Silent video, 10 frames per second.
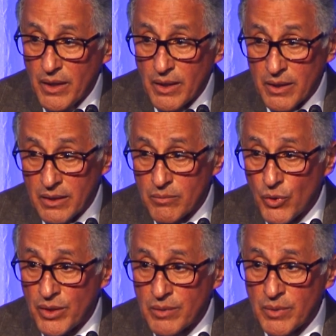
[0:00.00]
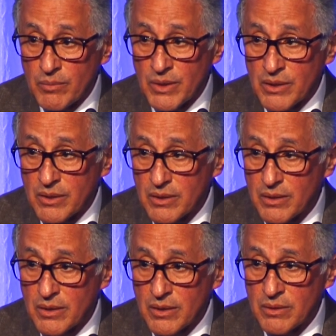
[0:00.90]
and more commitment
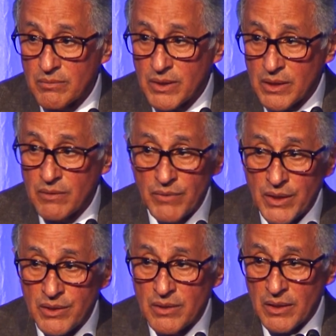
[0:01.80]
and conviction